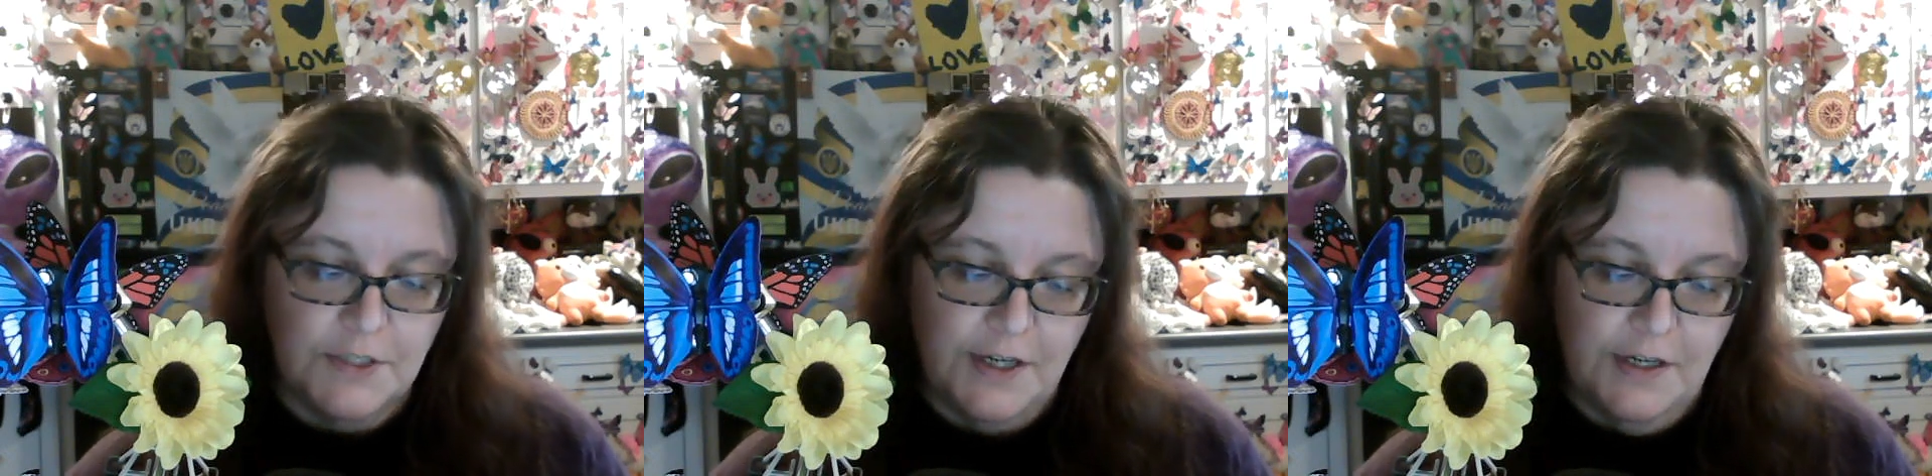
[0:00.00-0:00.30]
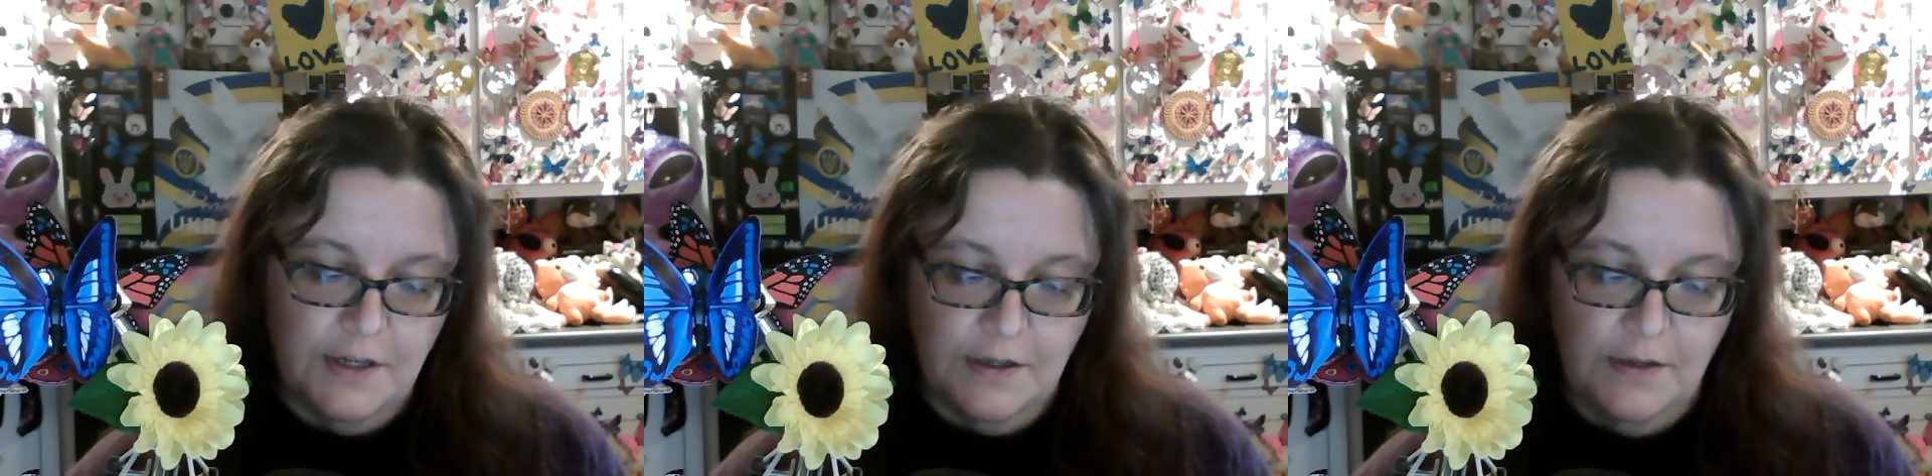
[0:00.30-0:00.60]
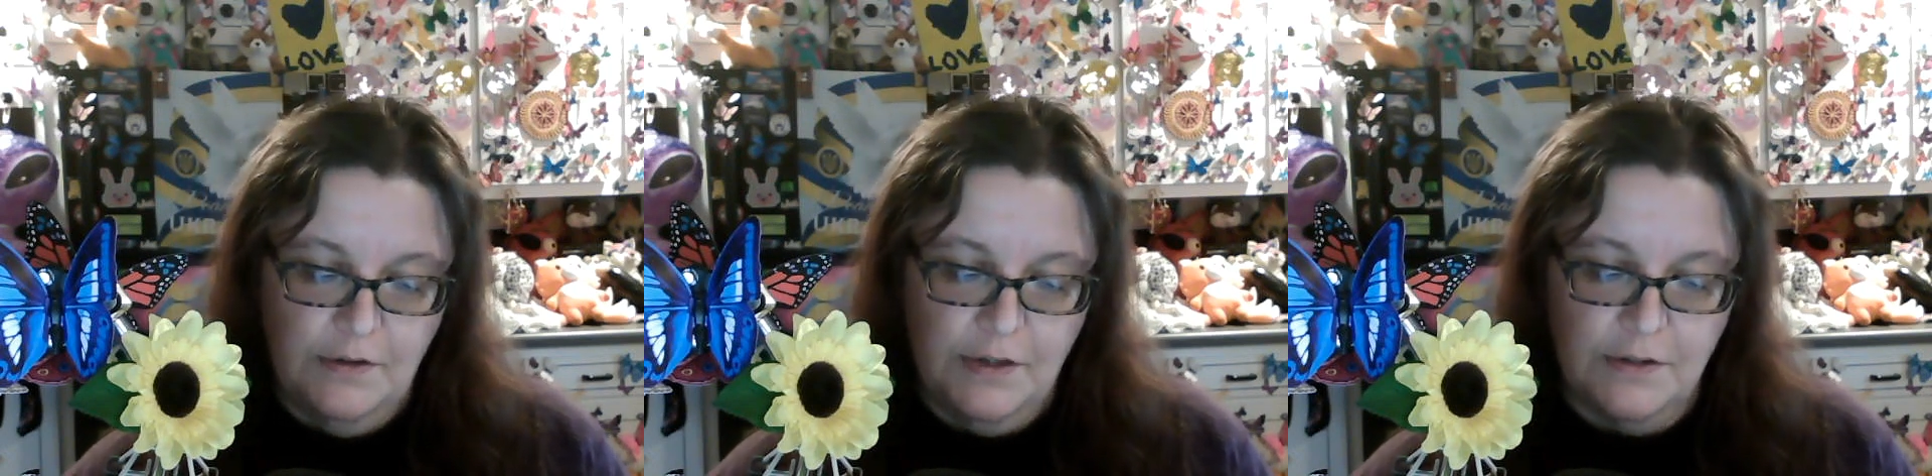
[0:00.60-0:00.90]
Take,
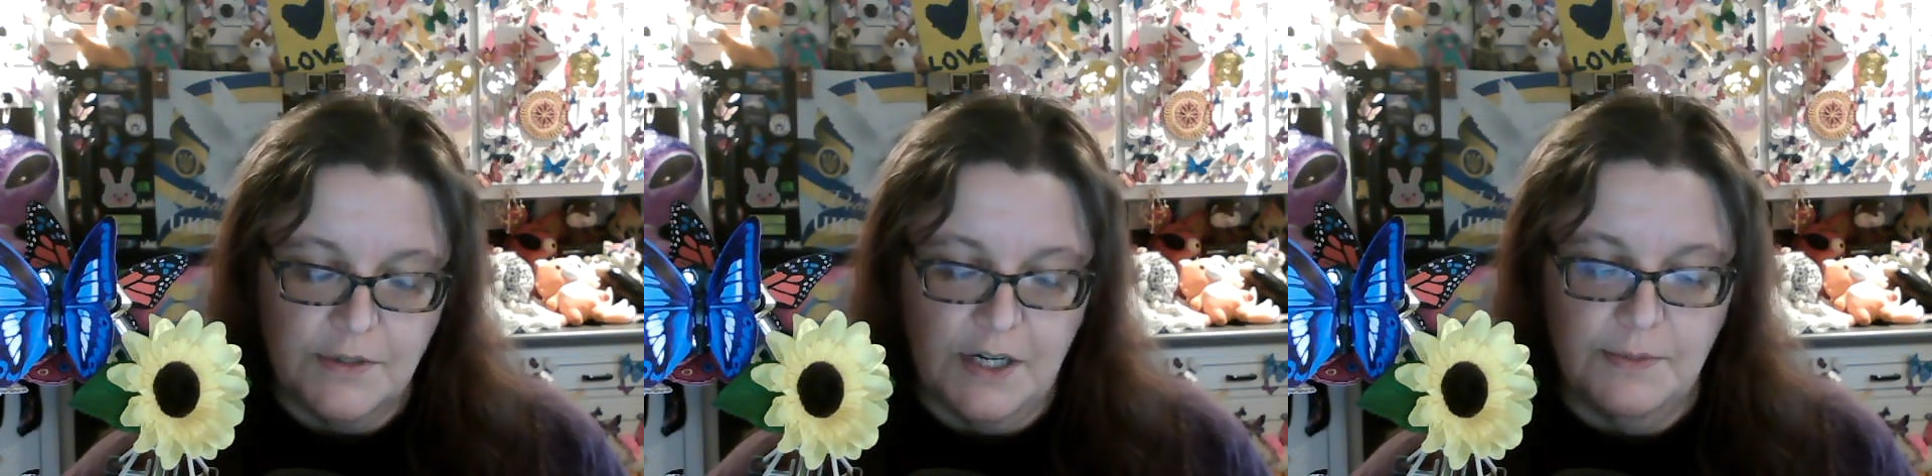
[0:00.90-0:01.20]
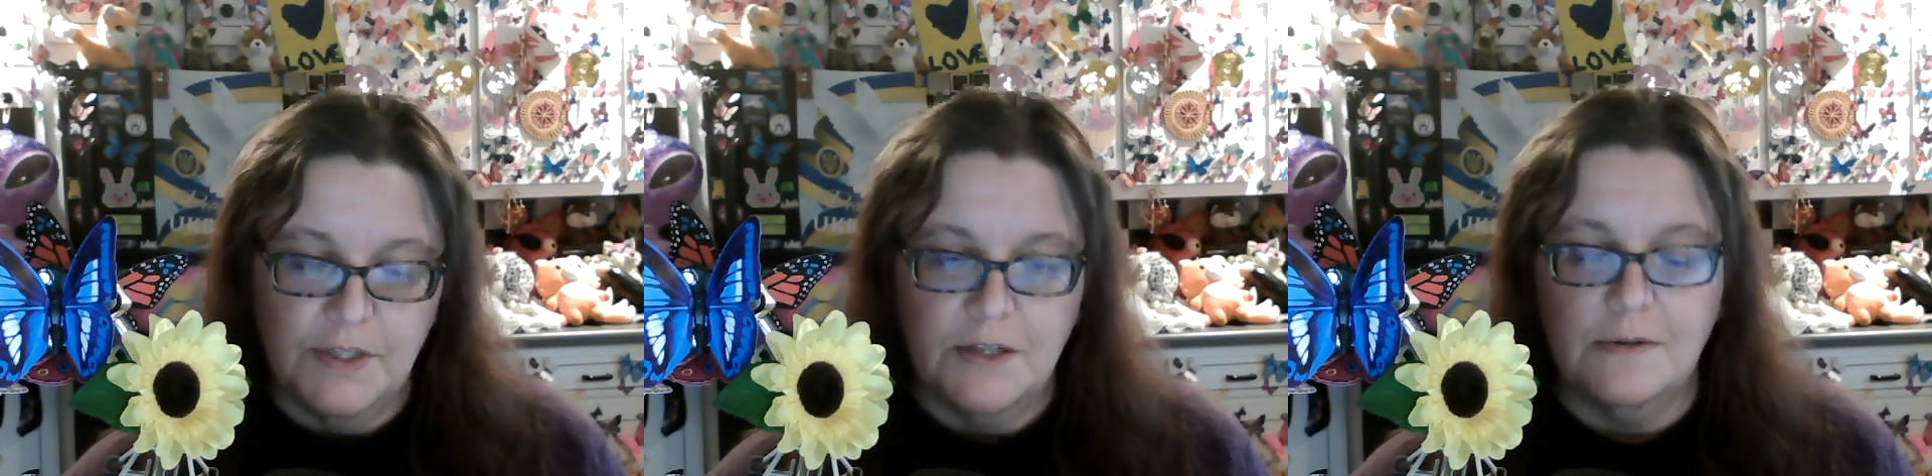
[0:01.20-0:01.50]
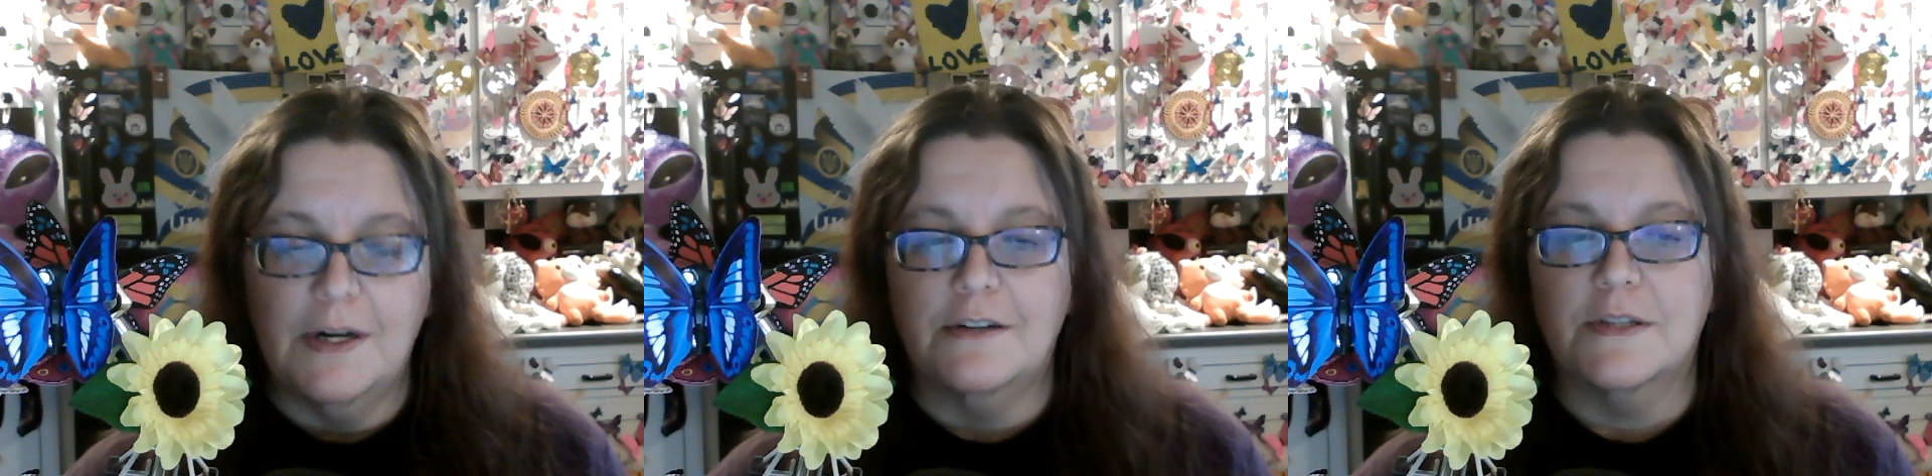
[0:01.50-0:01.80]
you know, time to
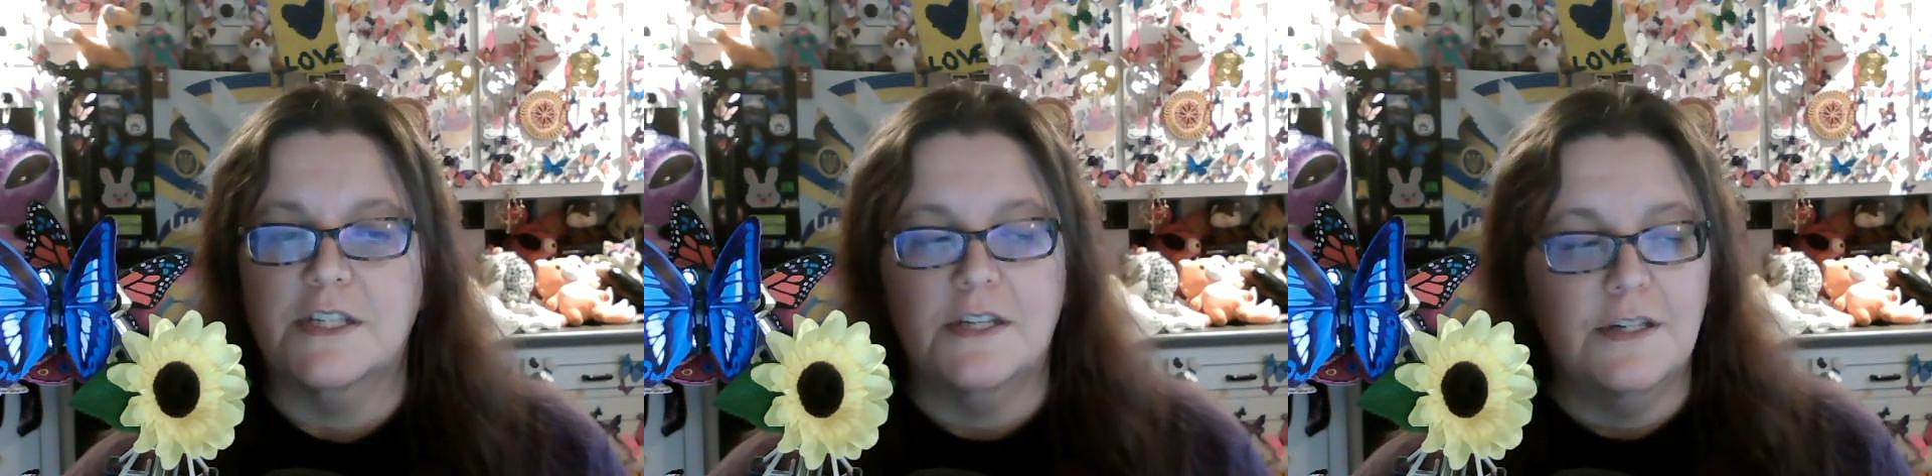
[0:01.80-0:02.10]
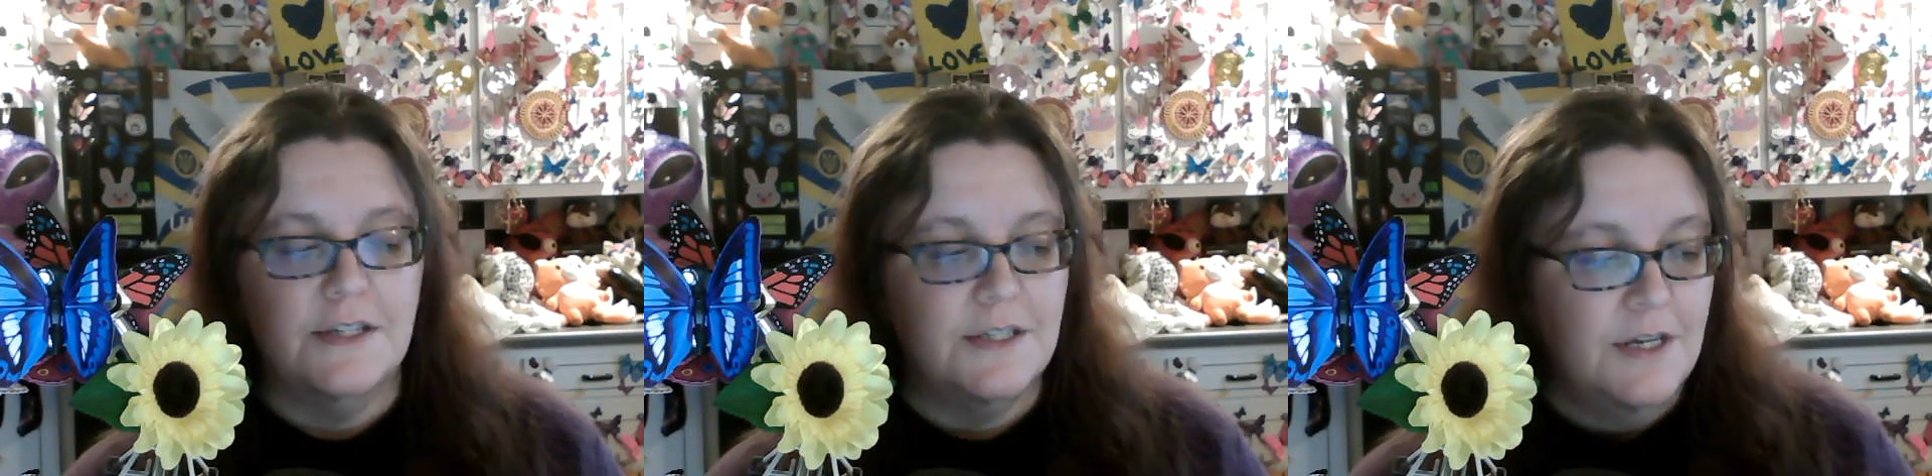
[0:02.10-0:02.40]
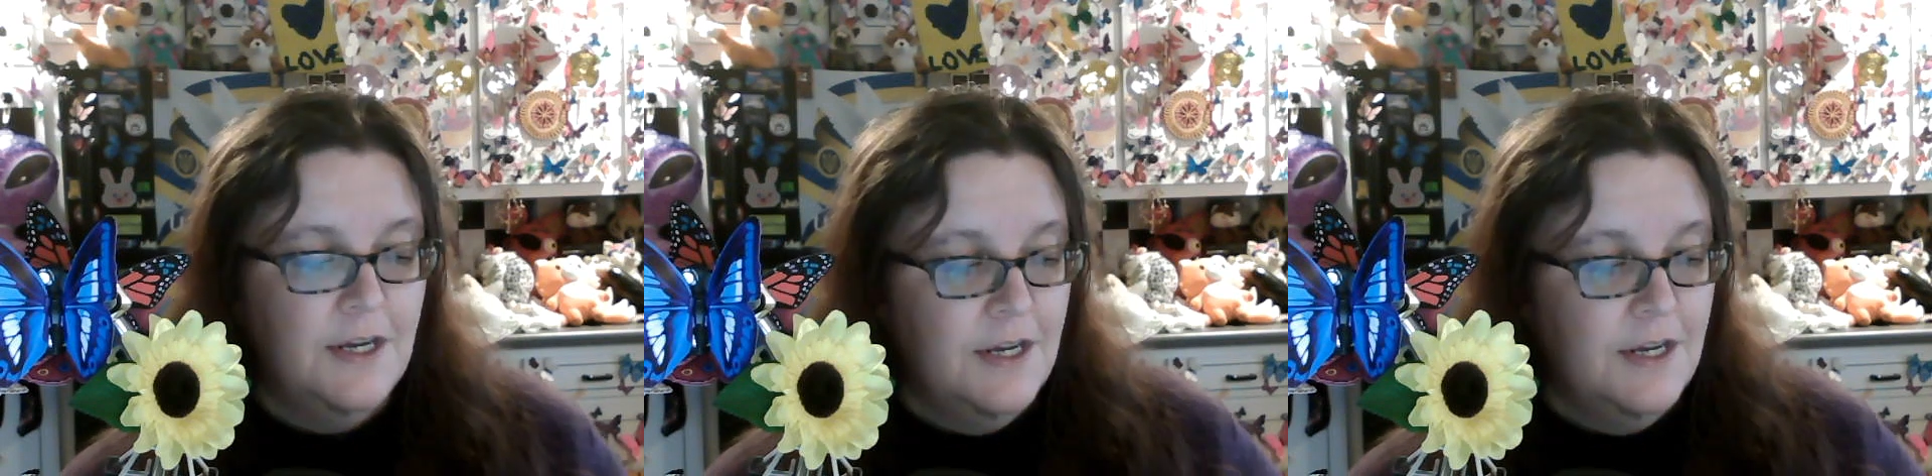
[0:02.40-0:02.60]
go outside.